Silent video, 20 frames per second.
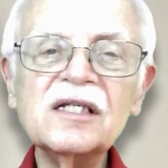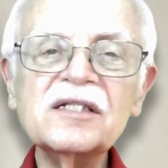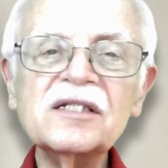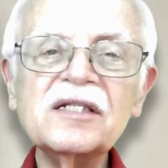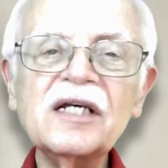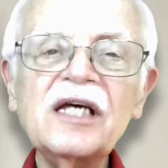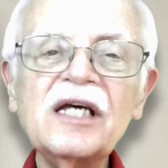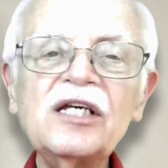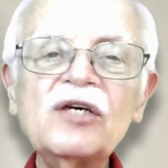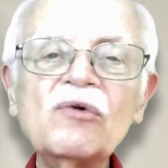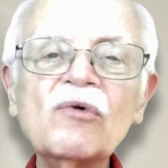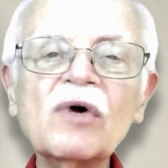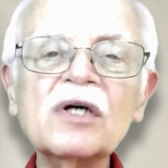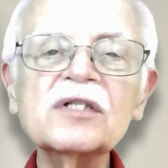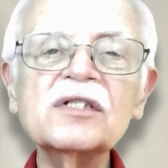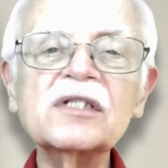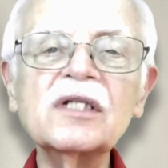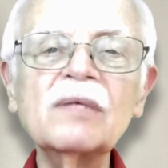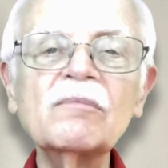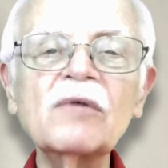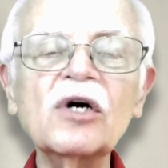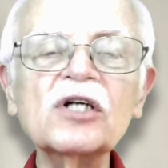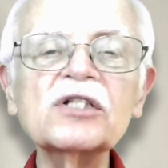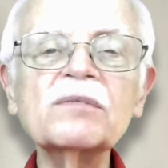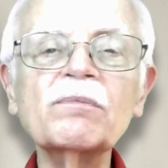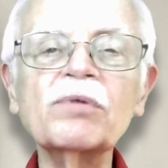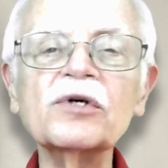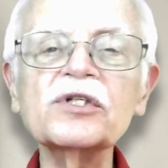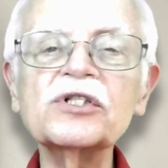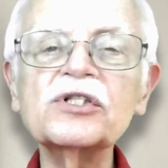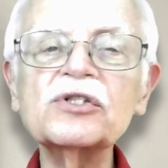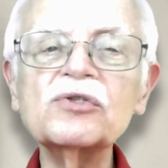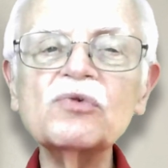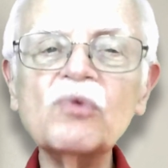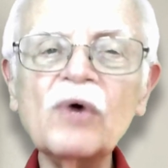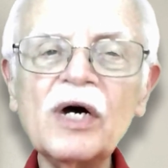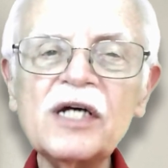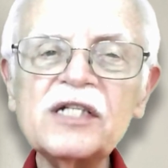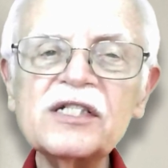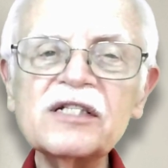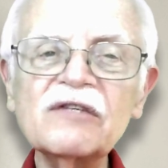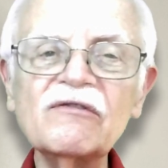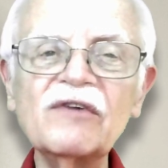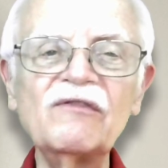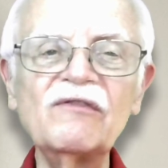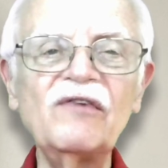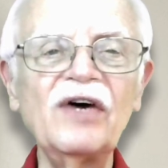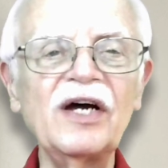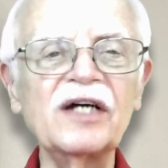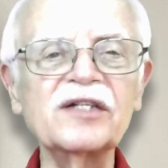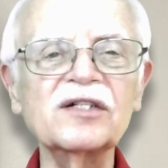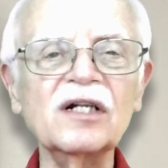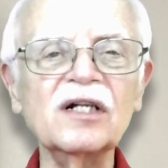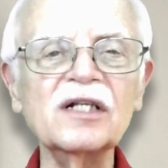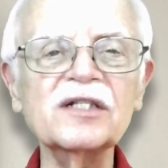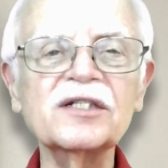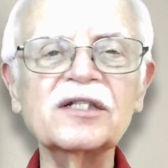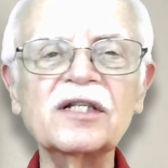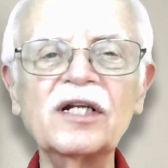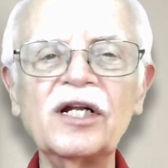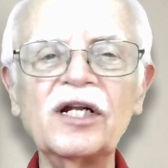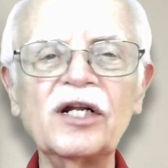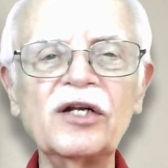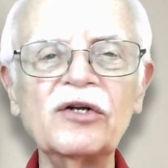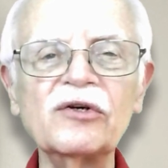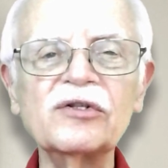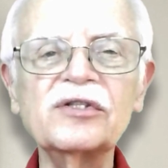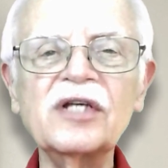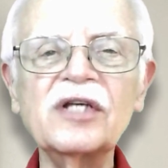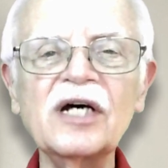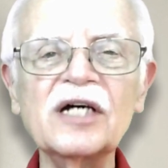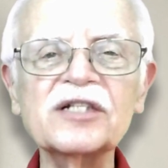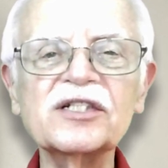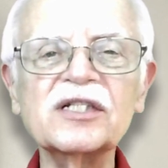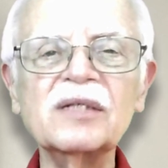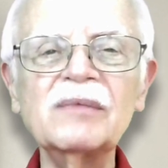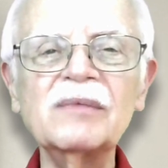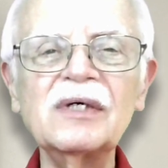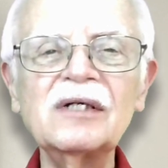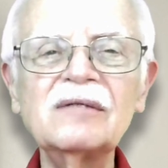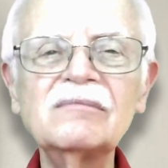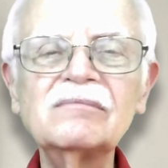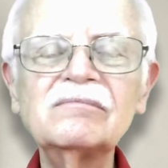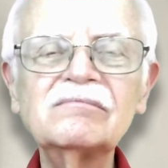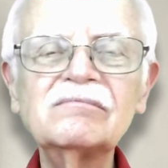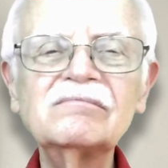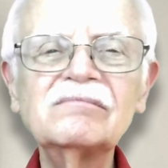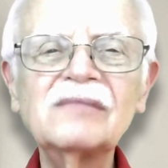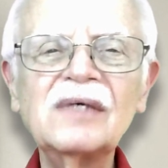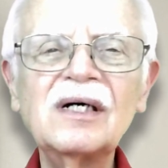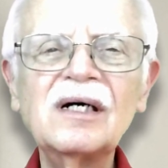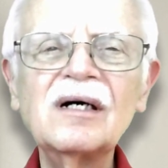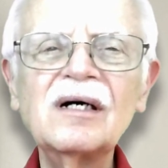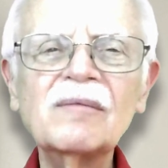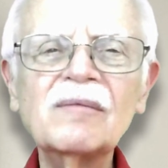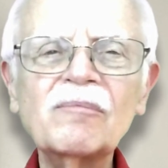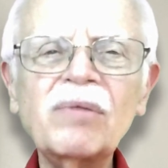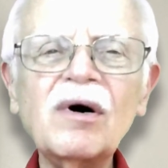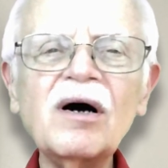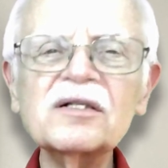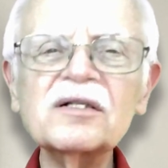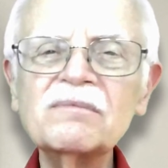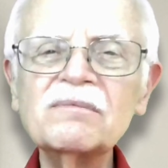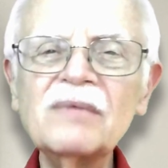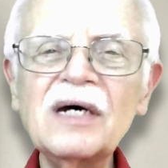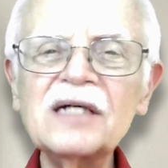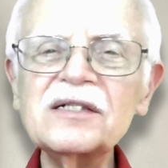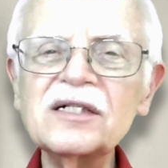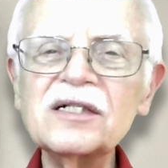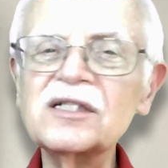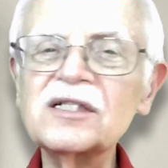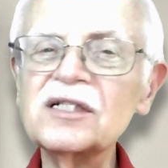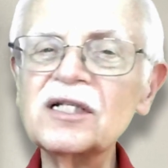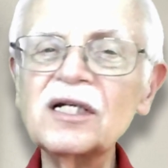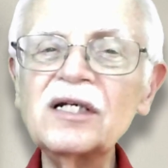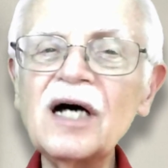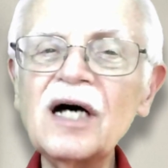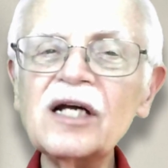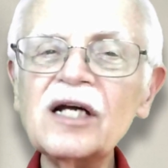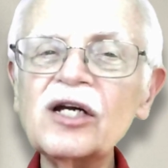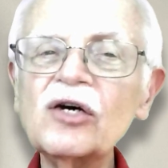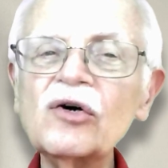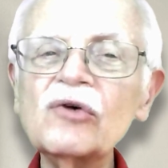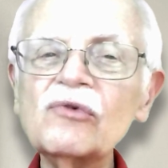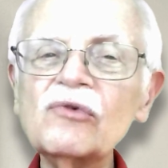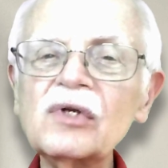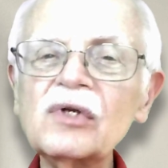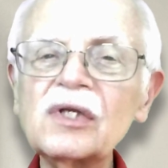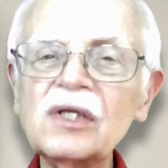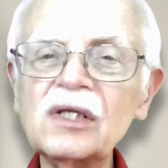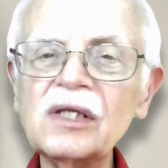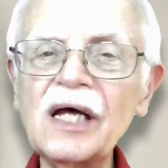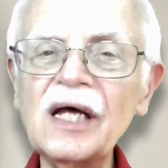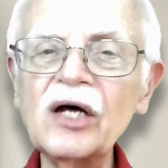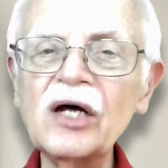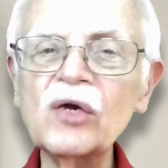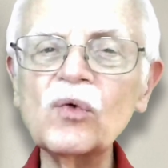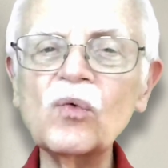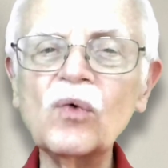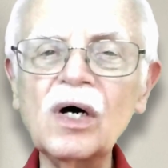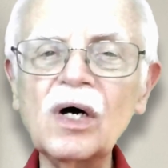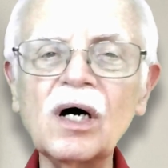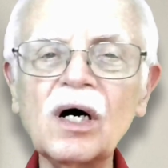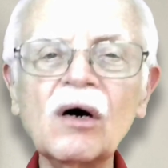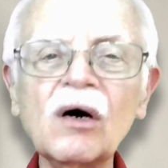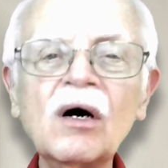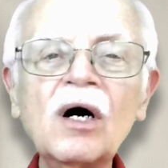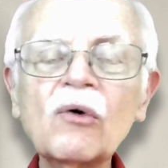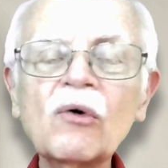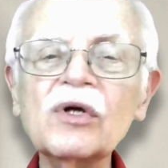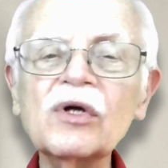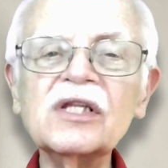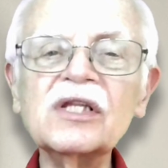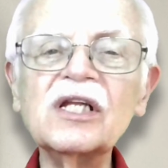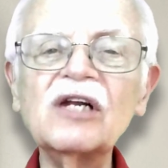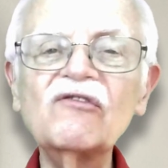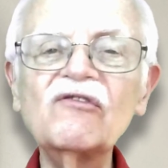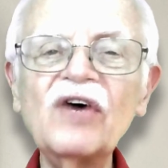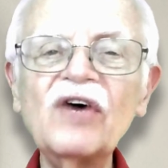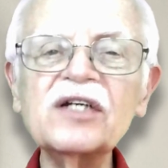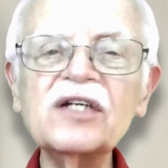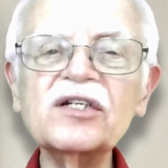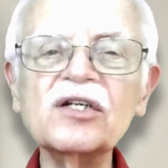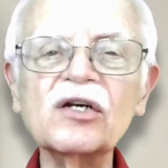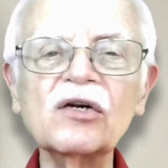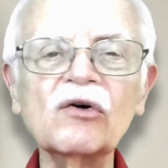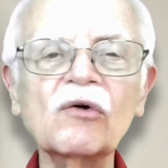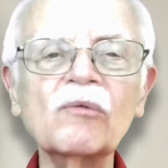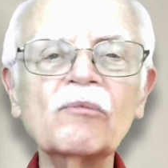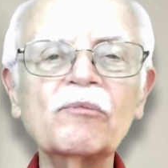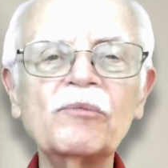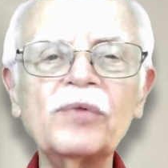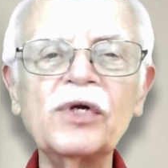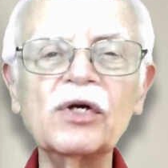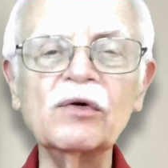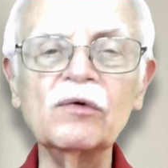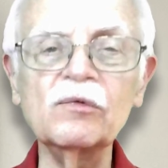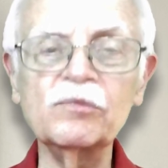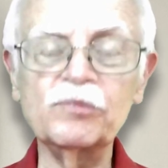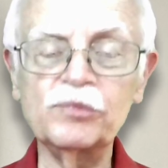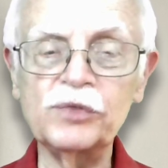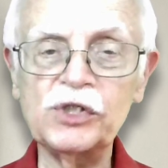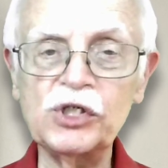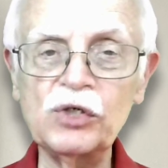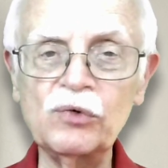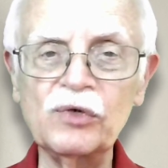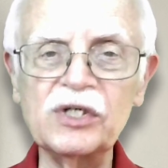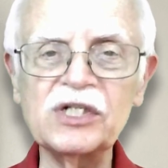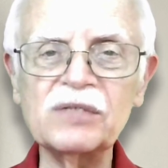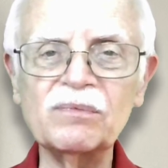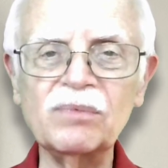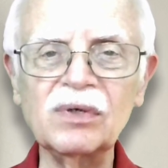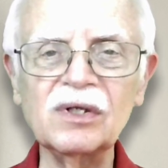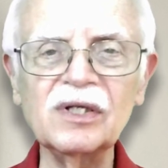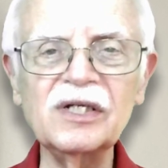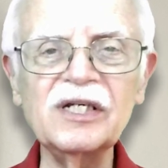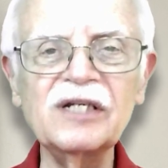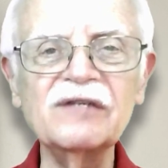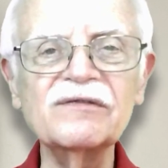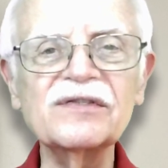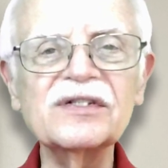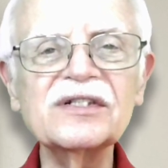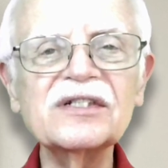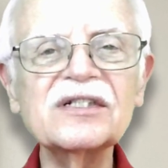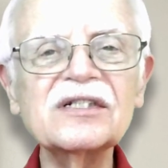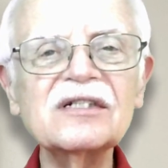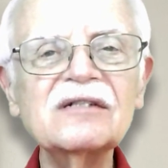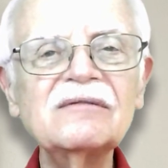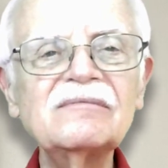say he was the most persuasive evangelist in the New Testament. Paul's message did not go down well with conventional Jewish beliefs.